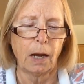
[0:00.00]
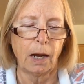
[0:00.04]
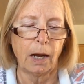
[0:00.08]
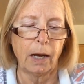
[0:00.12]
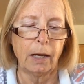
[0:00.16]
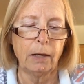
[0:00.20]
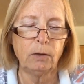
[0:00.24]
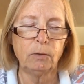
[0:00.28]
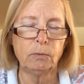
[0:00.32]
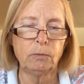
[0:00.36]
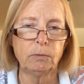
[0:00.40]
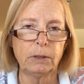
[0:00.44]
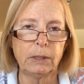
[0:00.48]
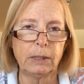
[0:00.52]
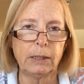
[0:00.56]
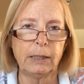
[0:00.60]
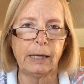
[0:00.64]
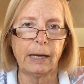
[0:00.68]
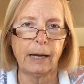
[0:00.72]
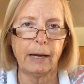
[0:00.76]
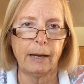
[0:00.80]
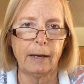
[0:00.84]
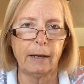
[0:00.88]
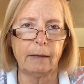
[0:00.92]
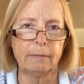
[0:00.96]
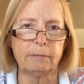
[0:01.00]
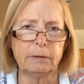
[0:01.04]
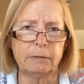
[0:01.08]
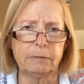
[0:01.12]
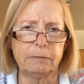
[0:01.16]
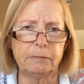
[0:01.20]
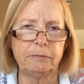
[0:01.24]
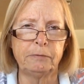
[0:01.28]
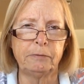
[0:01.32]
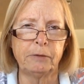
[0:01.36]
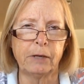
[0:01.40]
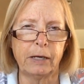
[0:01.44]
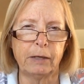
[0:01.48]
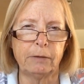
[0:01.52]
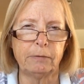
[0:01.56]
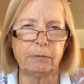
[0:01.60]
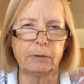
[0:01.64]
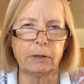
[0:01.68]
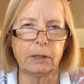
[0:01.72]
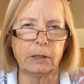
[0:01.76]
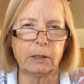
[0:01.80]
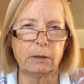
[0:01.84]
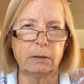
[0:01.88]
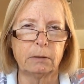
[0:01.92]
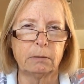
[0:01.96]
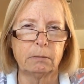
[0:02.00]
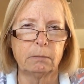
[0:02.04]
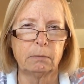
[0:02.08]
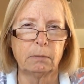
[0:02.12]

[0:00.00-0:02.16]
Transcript: I don't really have a favorite.